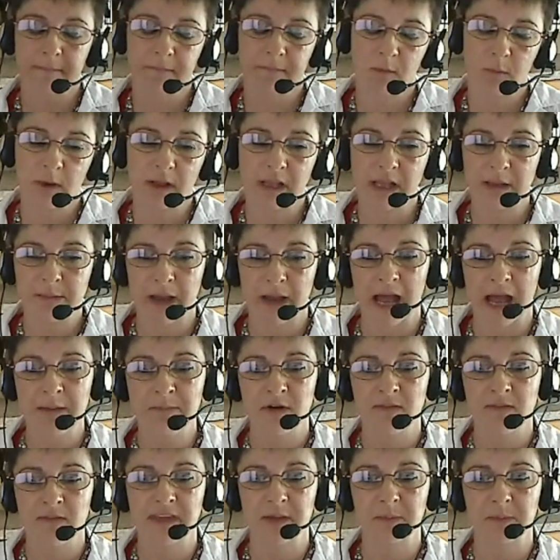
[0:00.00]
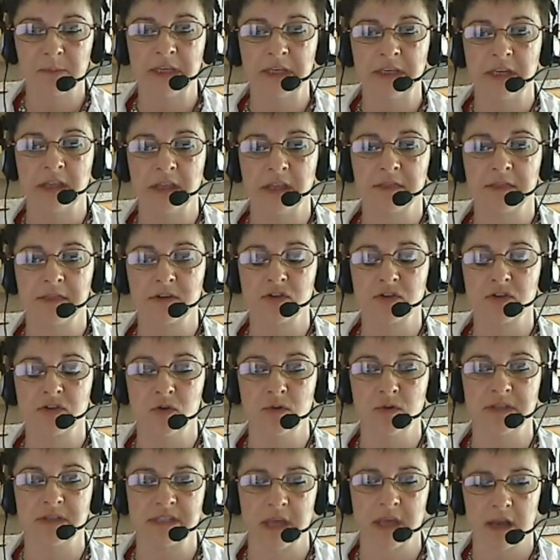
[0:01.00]
well, I'm of the opinion that the
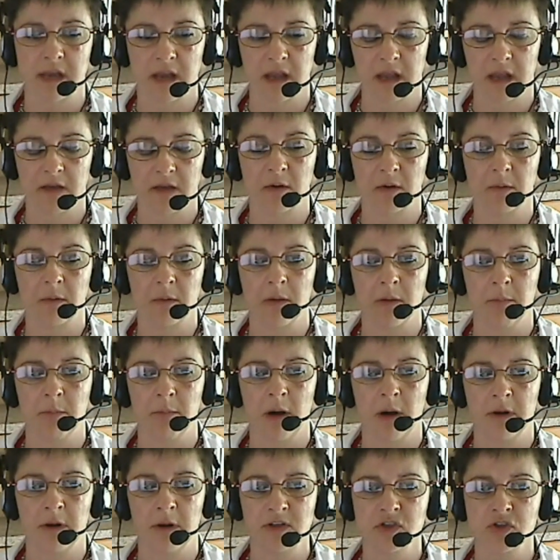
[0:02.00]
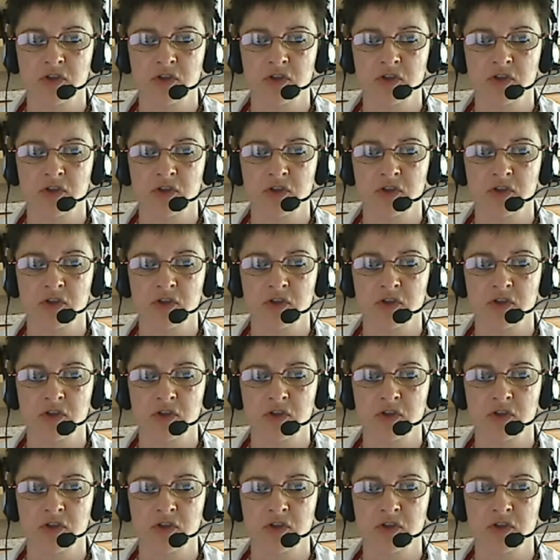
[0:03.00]
students then have a much